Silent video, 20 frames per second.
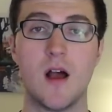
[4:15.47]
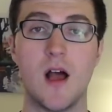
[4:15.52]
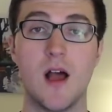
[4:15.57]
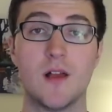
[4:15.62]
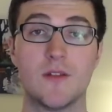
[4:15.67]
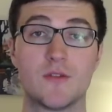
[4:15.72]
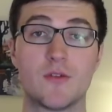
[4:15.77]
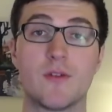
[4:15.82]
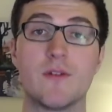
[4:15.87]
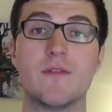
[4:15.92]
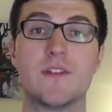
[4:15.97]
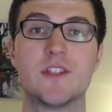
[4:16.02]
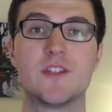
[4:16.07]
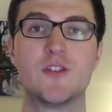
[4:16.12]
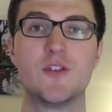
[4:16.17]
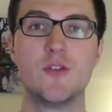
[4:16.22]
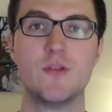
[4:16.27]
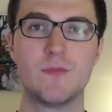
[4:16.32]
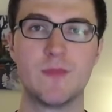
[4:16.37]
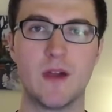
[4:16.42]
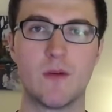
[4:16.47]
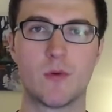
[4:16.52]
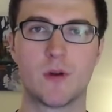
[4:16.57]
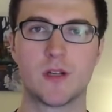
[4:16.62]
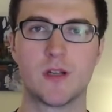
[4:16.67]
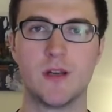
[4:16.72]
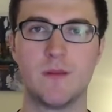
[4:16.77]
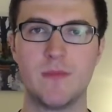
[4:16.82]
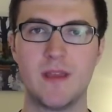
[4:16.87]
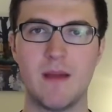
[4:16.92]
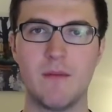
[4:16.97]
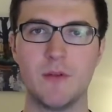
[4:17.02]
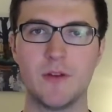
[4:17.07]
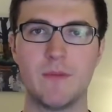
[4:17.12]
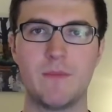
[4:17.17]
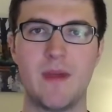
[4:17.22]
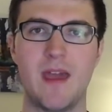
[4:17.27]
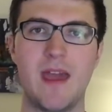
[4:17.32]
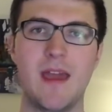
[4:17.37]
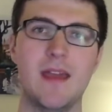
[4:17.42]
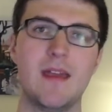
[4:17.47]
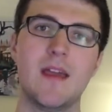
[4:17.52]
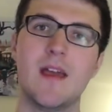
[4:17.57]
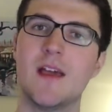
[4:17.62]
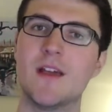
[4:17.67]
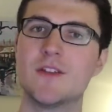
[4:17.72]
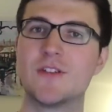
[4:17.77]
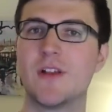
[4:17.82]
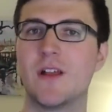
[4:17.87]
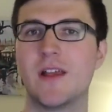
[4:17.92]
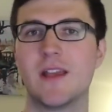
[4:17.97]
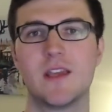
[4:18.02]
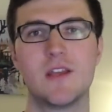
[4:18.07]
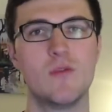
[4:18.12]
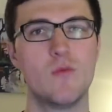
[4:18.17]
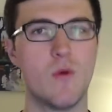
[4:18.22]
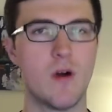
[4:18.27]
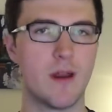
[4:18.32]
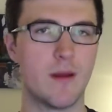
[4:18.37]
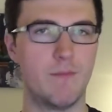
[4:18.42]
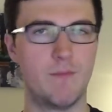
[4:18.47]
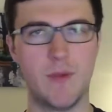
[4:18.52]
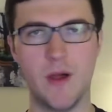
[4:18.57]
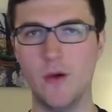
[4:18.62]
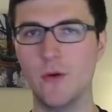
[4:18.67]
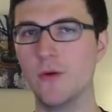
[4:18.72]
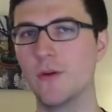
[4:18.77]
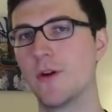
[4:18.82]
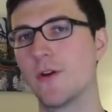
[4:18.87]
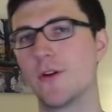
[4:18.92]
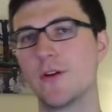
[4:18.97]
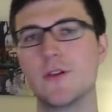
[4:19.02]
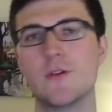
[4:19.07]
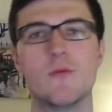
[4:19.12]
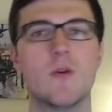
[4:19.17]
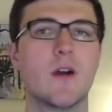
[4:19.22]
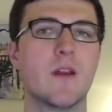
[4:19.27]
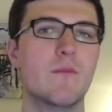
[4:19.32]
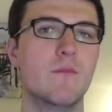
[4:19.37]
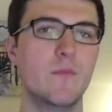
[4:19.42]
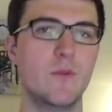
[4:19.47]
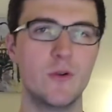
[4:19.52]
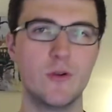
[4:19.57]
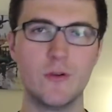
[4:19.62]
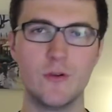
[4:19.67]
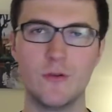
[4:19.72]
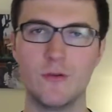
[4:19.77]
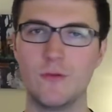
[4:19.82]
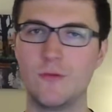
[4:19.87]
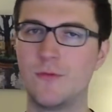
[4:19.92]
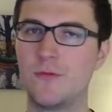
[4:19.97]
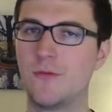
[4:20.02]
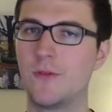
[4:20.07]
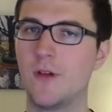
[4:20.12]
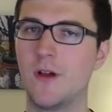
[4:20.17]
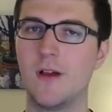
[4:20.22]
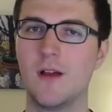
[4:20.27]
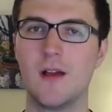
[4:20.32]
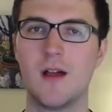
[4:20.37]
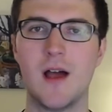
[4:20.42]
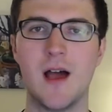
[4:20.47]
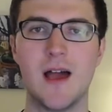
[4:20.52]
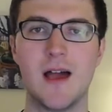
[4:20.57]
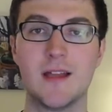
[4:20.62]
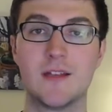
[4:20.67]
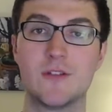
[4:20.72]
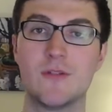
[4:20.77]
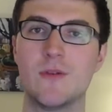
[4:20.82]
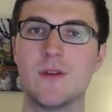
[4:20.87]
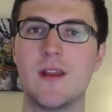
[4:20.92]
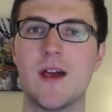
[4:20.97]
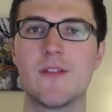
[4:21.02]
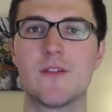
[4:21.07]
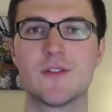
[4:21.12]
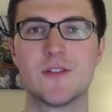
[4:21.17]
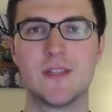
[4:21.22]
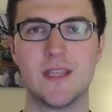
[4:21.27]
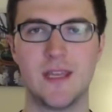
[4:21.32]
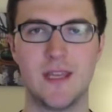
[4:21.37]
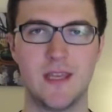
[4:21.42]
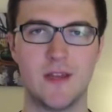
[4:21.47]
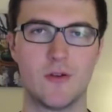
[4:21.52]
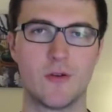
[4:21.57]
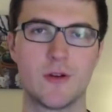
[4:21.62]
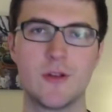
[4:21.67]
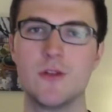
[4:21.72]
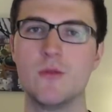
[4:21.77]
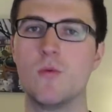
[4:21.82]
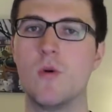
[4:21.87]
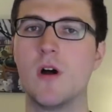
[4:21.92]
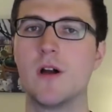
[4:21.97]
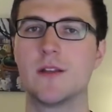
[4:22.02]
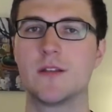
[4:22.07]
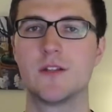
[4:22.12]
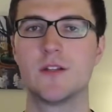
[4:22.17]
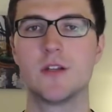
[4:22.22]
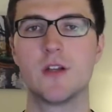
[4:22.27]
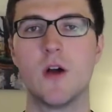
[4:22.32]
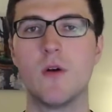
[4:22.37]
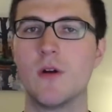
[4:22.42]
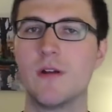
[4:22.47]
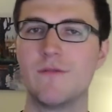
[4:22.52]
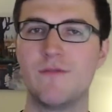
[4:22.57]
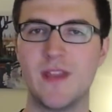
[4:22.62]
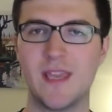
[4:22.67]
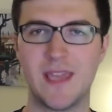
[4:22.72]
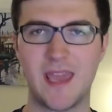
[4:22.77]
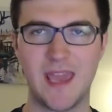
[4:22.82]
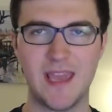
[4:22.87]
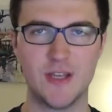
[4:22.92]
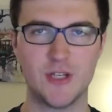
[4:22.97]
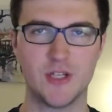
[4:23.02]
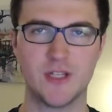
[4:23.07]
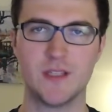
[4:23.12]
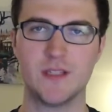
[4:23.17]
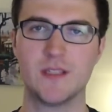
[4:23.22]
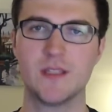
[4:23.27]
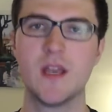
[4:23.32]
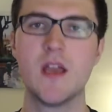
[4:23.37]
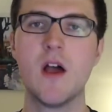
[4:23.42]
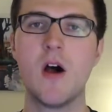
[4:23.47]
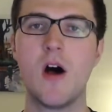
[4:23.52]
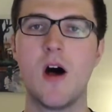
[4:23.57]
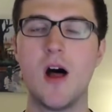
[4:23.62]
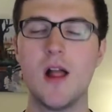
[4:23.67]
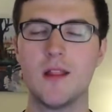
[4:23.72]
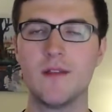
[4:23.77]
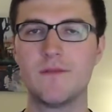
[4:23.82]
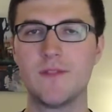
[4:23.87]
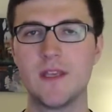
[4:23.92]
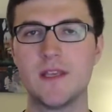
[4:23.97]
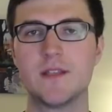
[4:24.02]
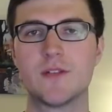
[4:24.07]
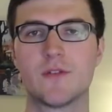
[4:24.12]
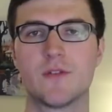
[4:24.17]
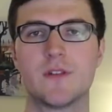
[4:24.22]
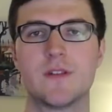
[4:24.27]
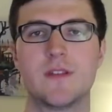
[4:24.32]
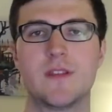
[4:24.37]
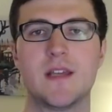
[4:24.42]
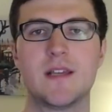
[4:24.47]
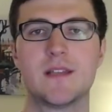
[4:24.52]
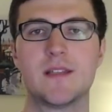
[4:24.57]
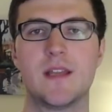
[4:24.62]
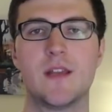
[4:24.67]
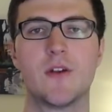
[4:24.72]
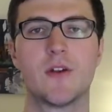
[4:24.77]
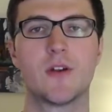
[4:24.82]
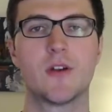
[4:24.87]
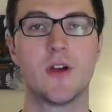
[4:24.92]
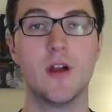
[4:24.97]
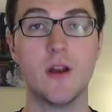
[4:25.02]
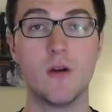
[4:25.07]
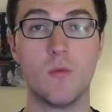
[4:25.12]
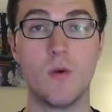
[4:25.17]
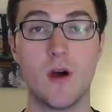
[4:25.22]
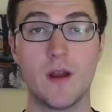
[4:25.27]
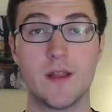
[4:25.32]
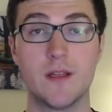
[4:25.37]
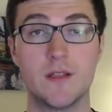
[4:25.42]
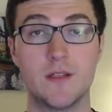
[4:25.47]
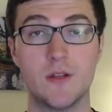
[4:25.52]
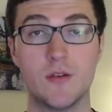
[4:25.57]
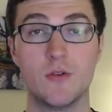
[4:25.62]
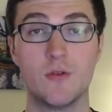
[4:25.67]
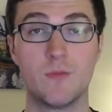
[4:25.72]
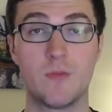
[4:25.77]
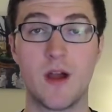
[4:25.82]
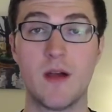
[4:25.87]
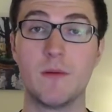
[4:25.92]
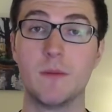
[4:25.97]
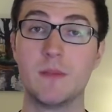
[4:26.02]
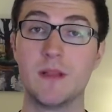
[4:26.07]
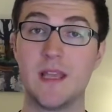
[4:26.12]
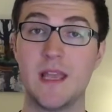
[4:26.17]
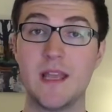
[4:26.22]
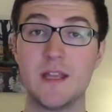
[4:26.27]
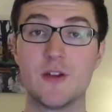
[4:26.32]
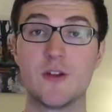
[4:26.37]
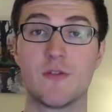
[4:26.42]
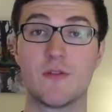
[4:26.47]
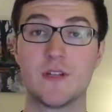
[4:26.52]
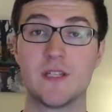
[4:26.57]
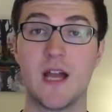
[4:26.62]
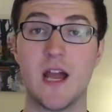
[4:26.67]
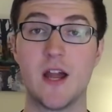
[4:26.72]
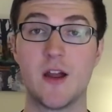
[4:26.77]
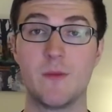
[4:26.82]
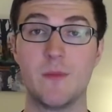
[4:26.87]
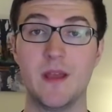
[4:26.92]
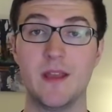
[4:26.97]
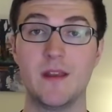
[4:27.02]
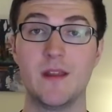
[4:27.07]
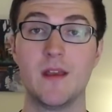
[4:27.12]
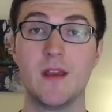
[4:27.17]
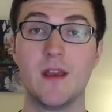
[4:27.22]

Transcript: sort of assume that we're going to be able to pay. So like, you want a boat, or you want to move to another city, or you want to go on vacations. All of these sorts of things that you're going to want to do probably in your retirement